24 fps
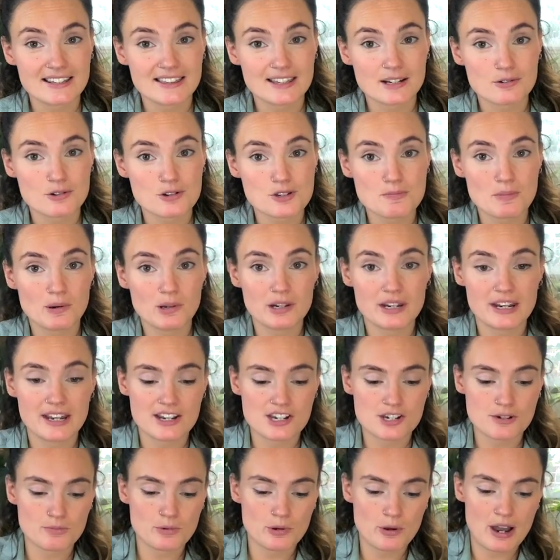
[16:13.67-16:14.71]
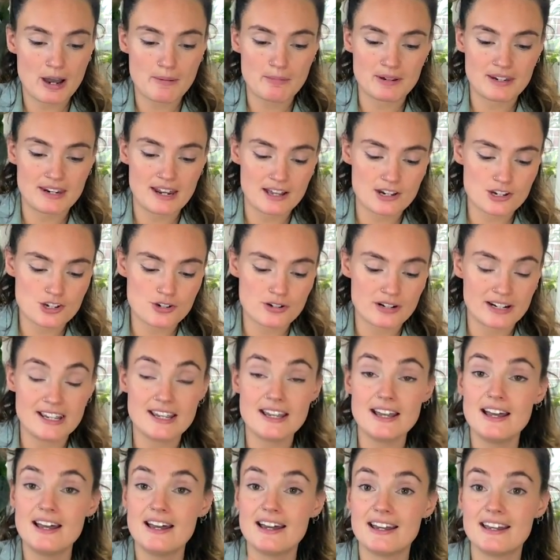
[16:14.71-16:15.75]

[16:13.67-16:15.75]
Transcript: that cross-pollination will happen naturally,